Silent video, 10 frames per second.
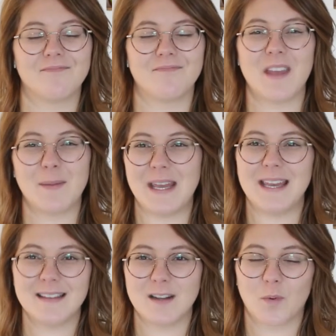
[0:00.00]

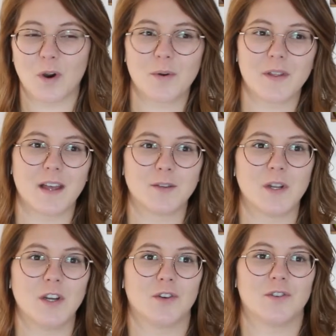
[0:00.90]
maybe easy to work with as
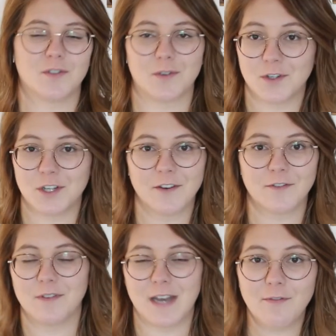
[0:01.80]
when you're serging
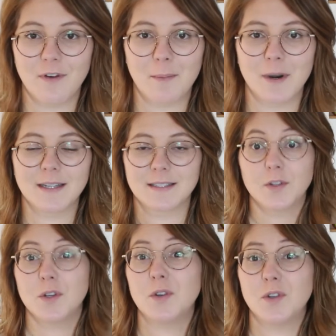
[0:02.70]
knit fabrics.
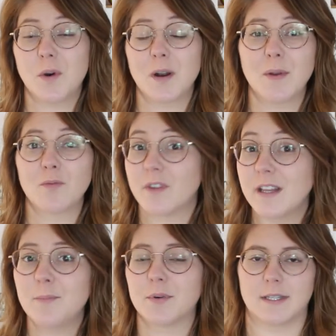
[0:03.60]
So you do want to be
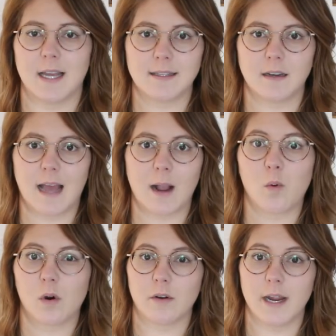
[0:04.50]
really precise on that
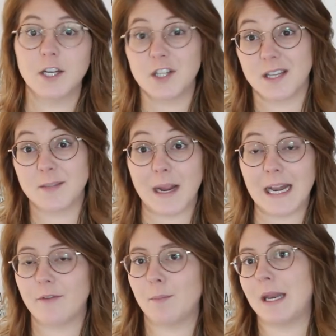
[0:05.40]
quarter inch. This
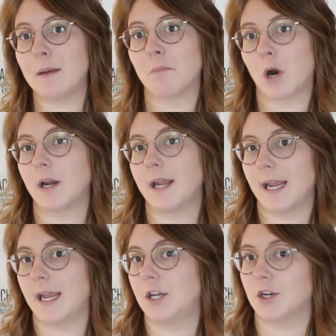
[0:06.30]
might even mean
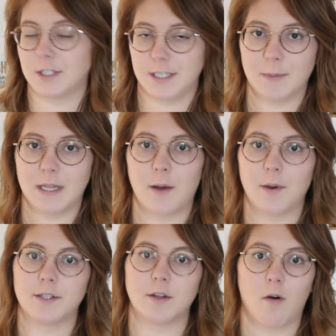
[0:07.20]
marking in your seam
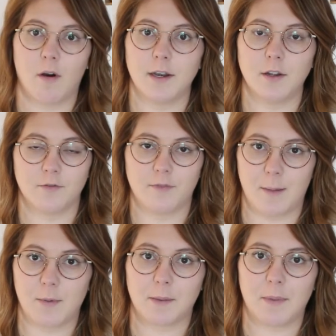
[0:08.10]
allowance on your
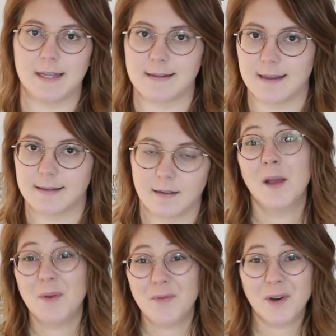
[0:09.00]
fabric pieces.
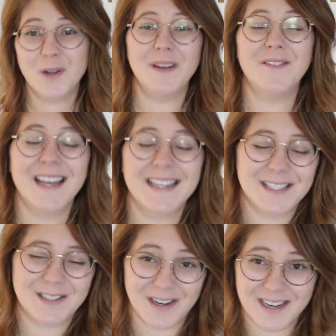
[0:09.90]
Before you even get
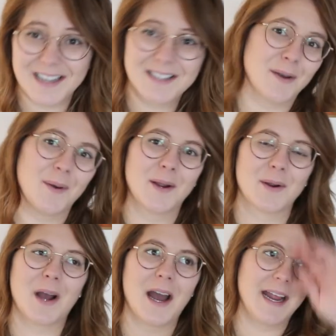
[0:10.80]
started cutting
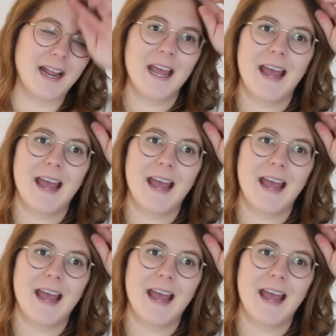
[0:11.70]
or sewing,